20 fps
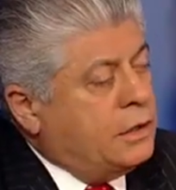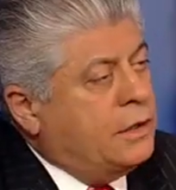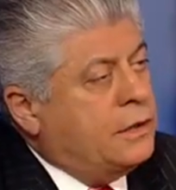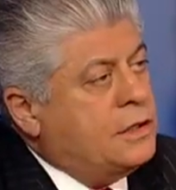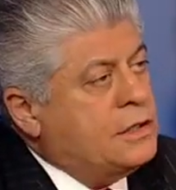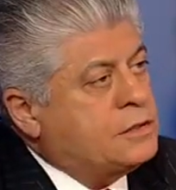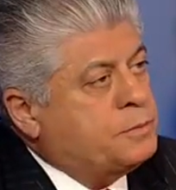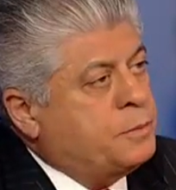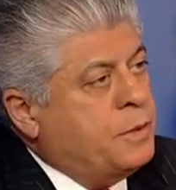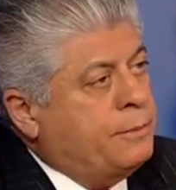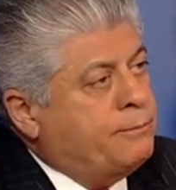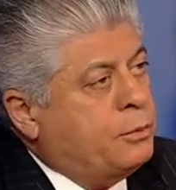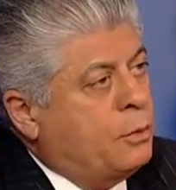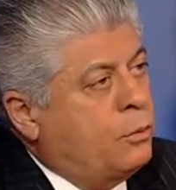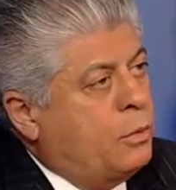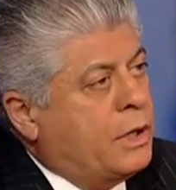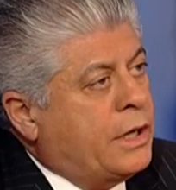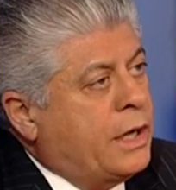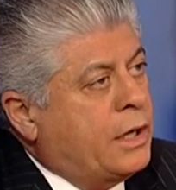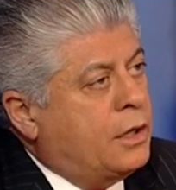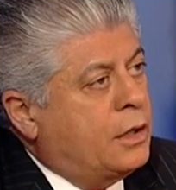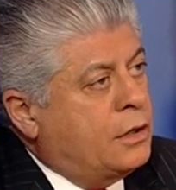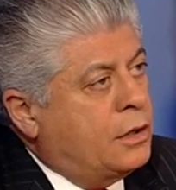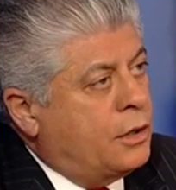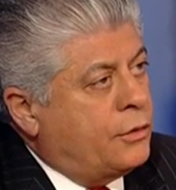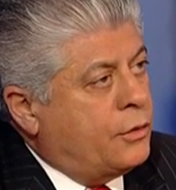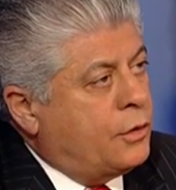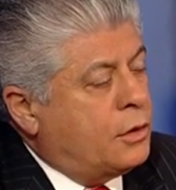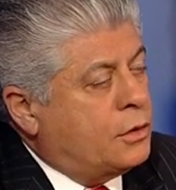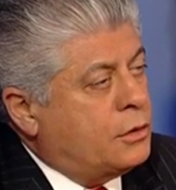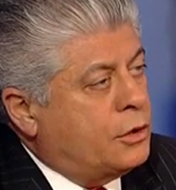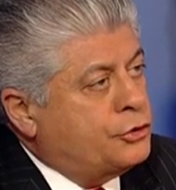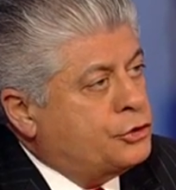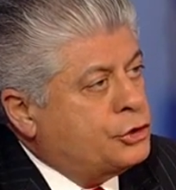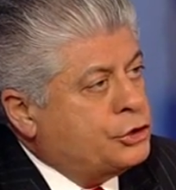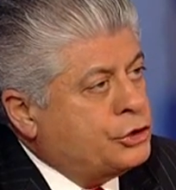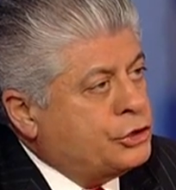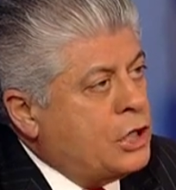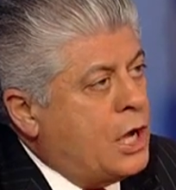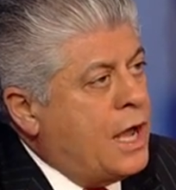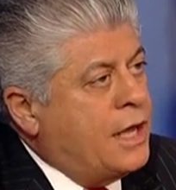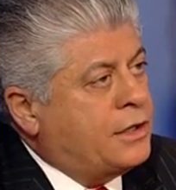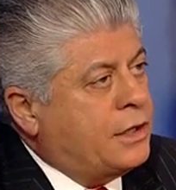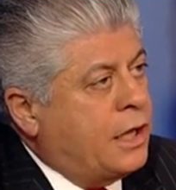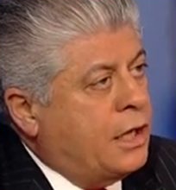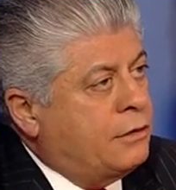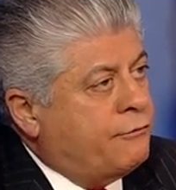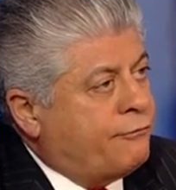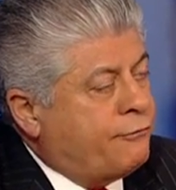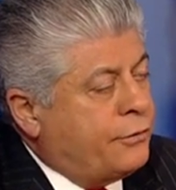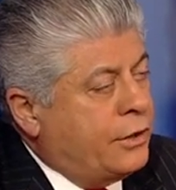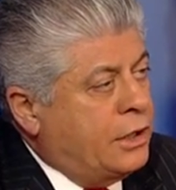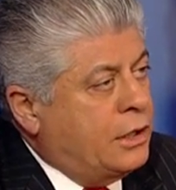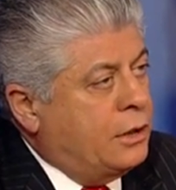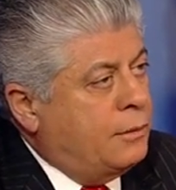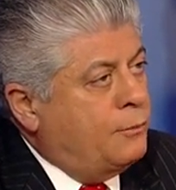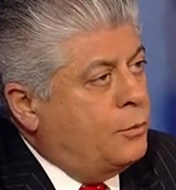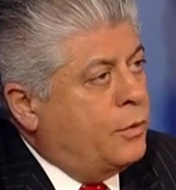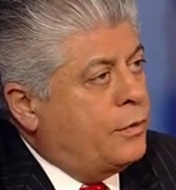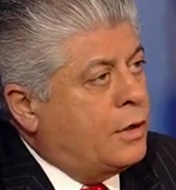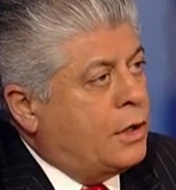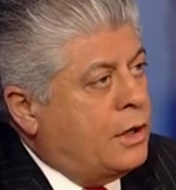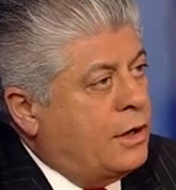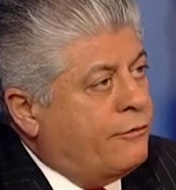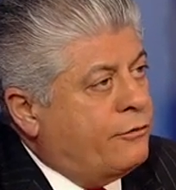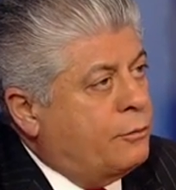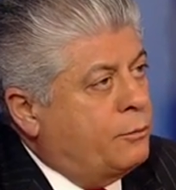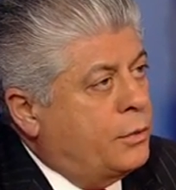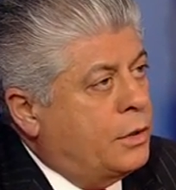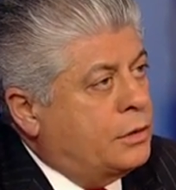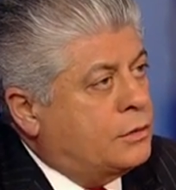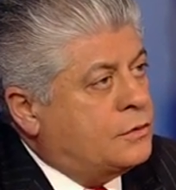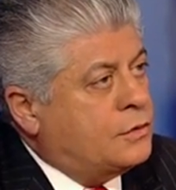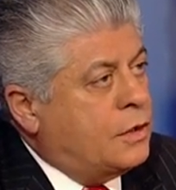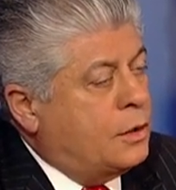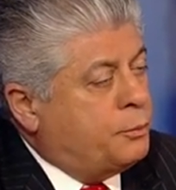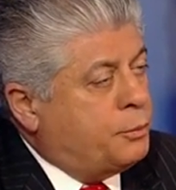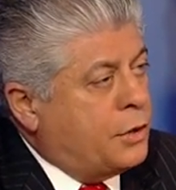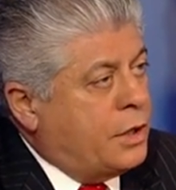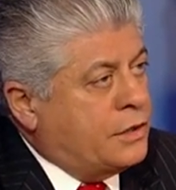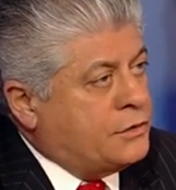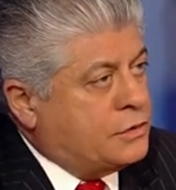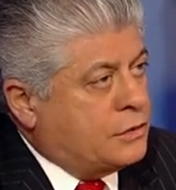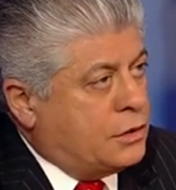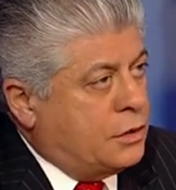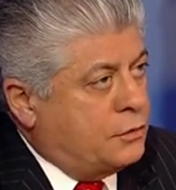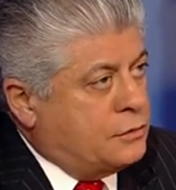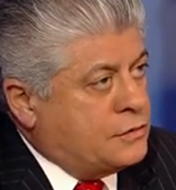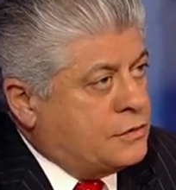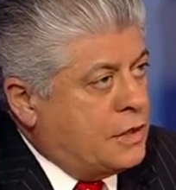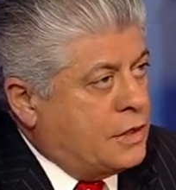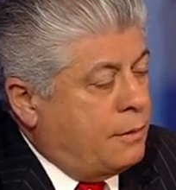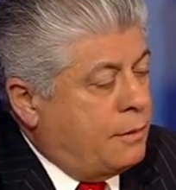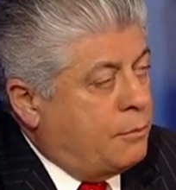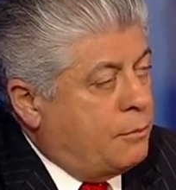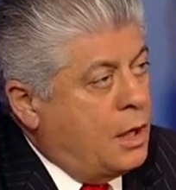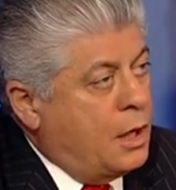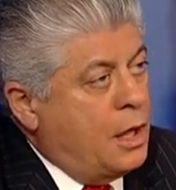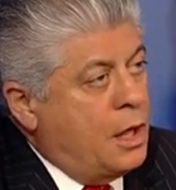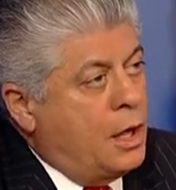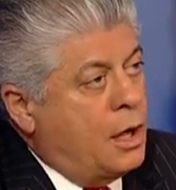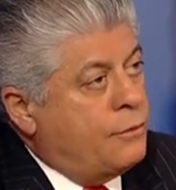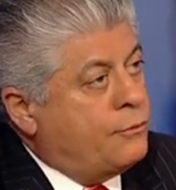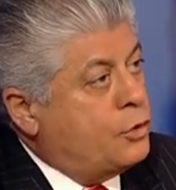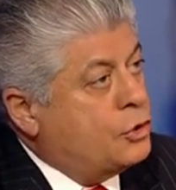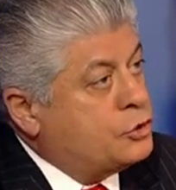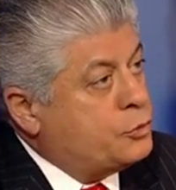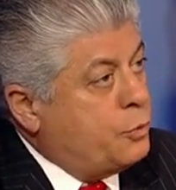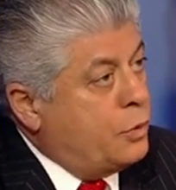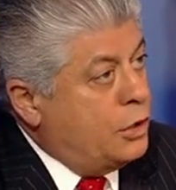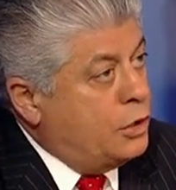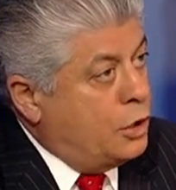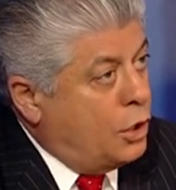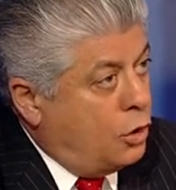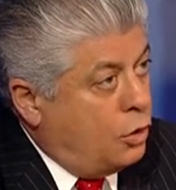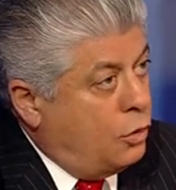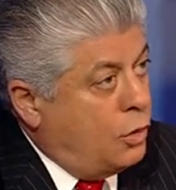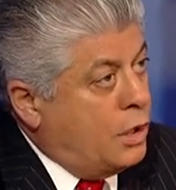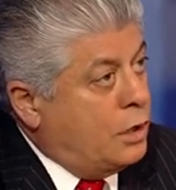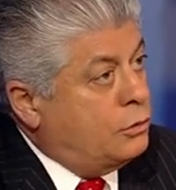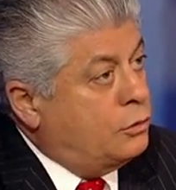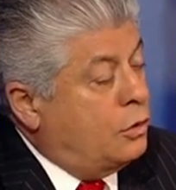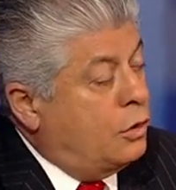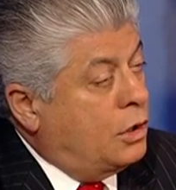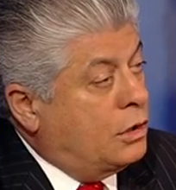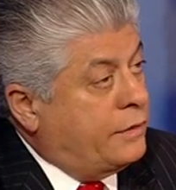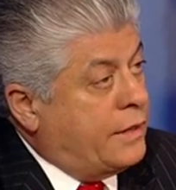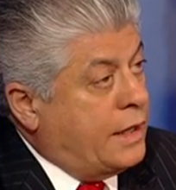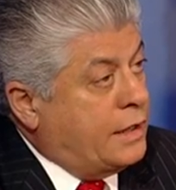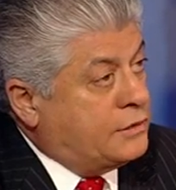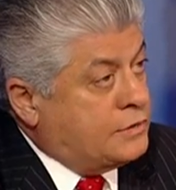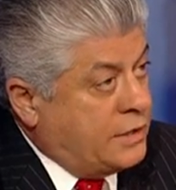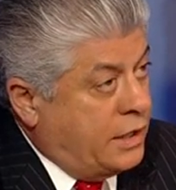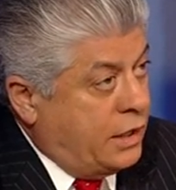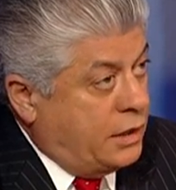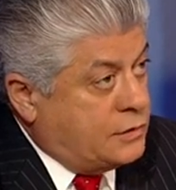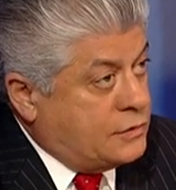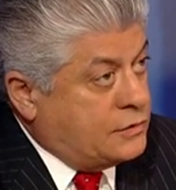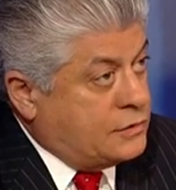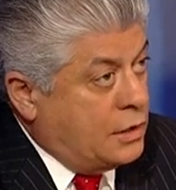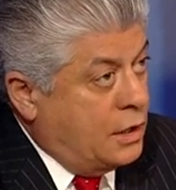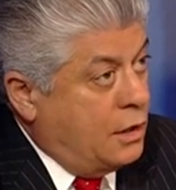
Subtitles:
these people will get another shot at freedom when the government prosecutes them. Of course, we know how long that takes.